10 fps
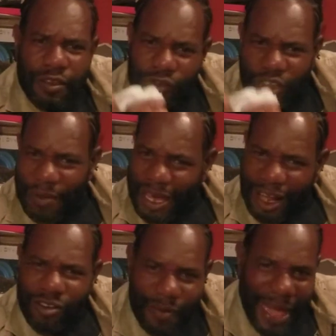
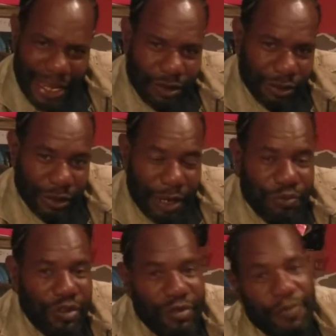Jamaican women, you know, them
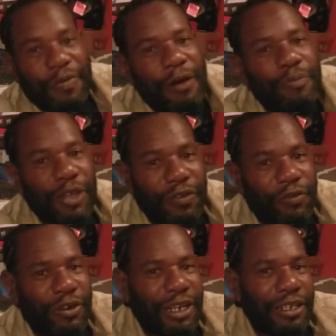is very
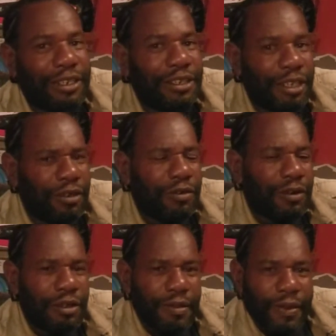beautiful and, you
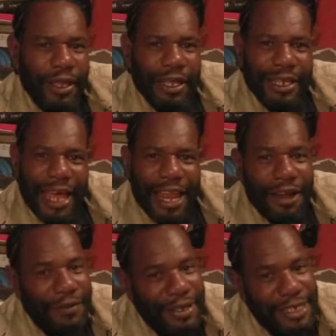know, they
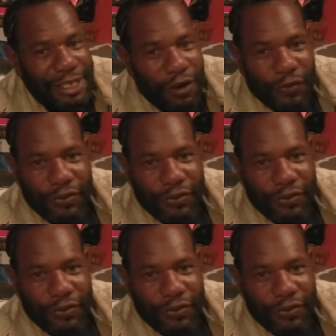love their stuff.